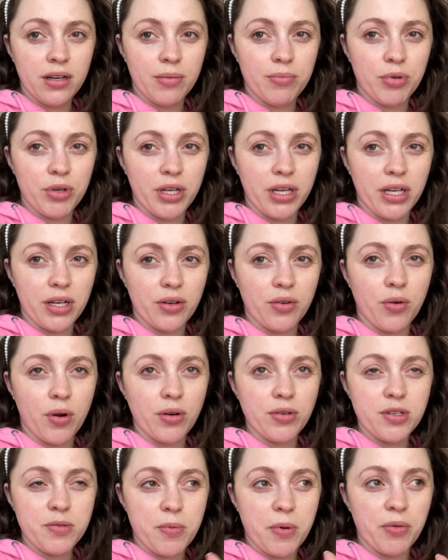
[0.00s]
putting it in
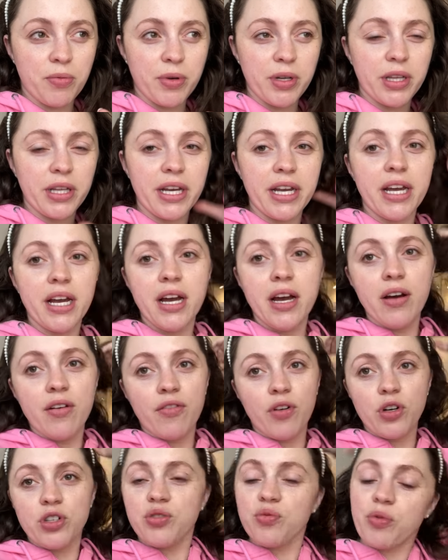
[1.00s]
quotes, but really
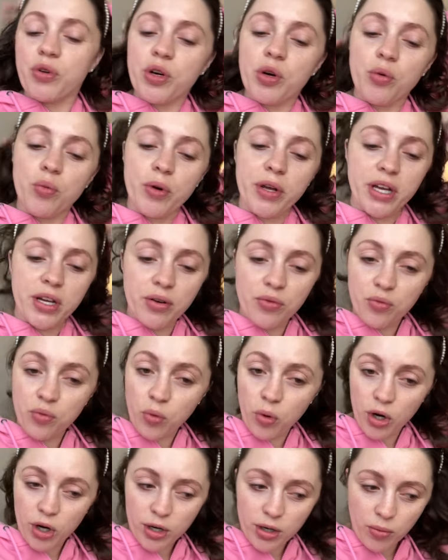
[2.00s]
first real week of
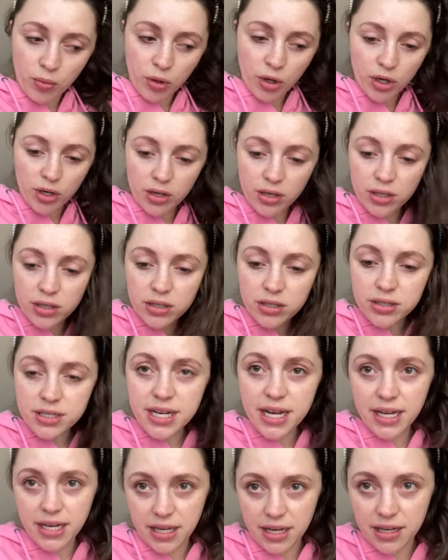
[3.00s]
work we're
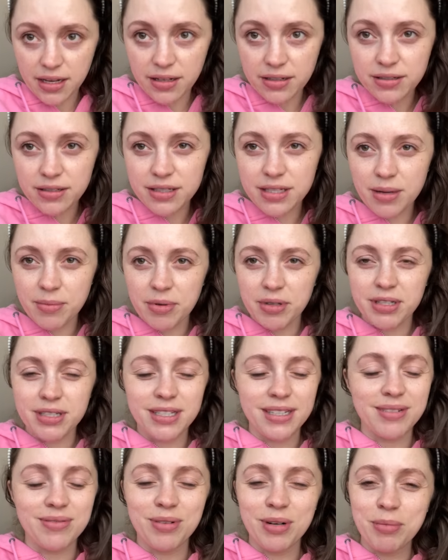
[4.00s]
taking. Does that make
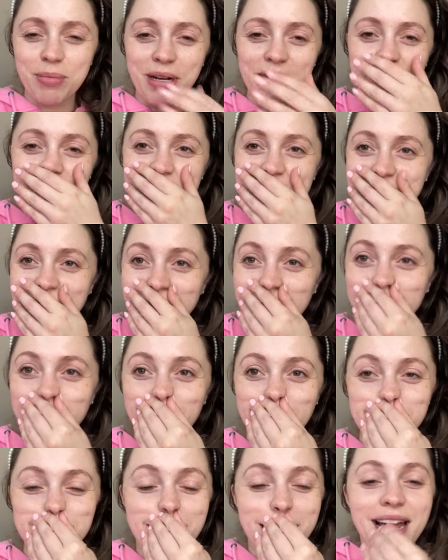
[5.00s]
sense? What am I even saying, you
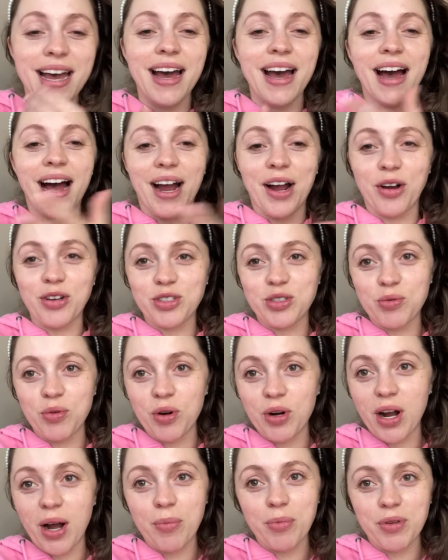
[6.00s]
guys? I also
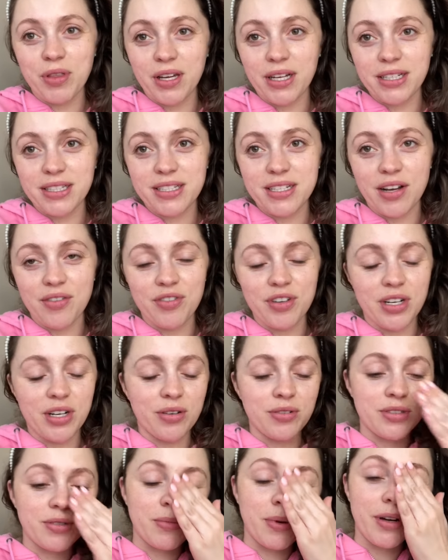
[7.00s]
woke up with like a stuffy
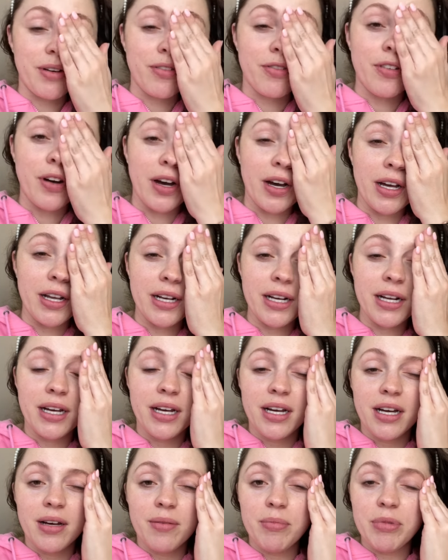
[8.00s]
nose. I'm like, fun.
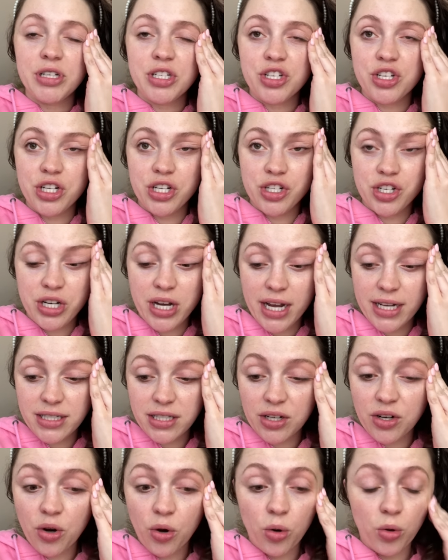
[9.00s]
Miss Gigi has a
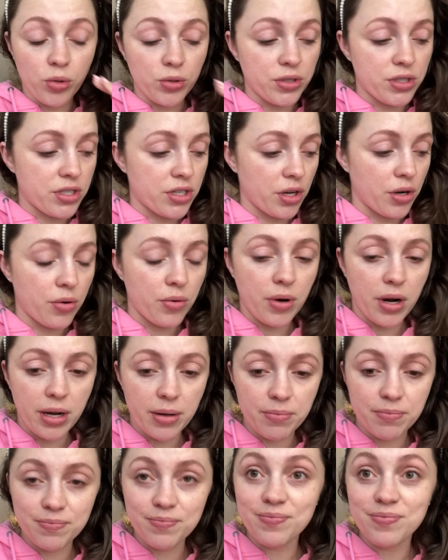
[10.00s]
cold, so
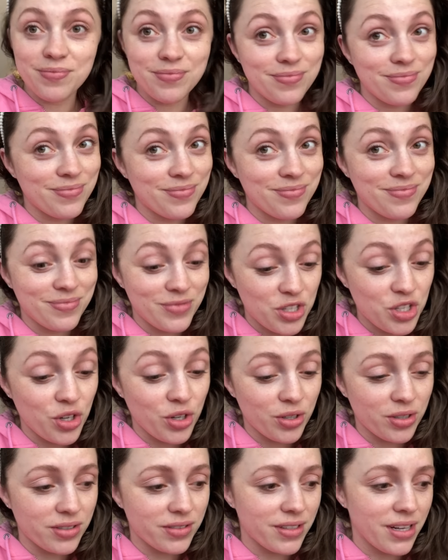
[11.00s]
I'm
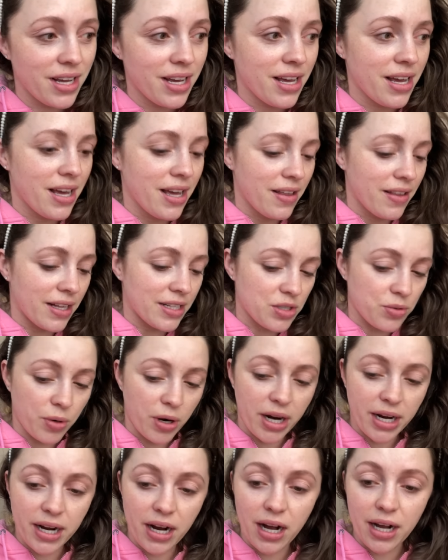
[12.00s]
certain that's where
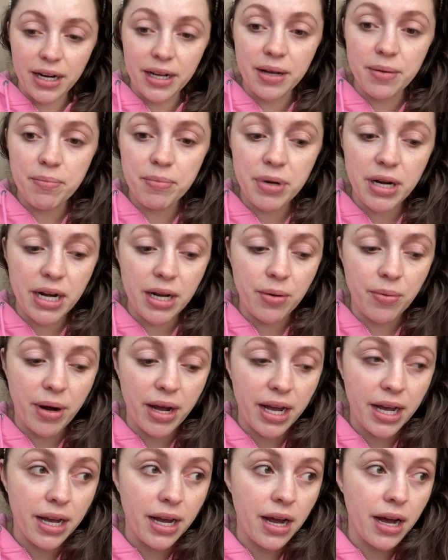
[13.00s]
I got it. But
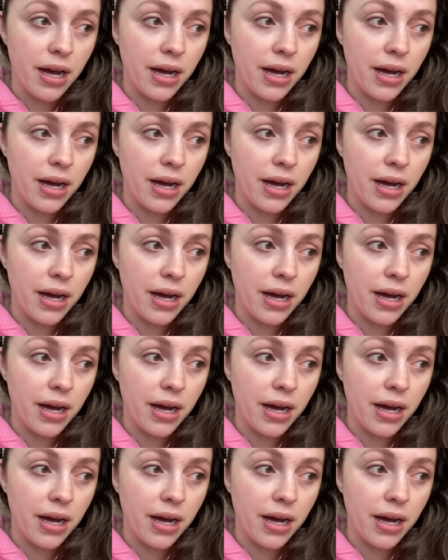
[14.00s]
anyway,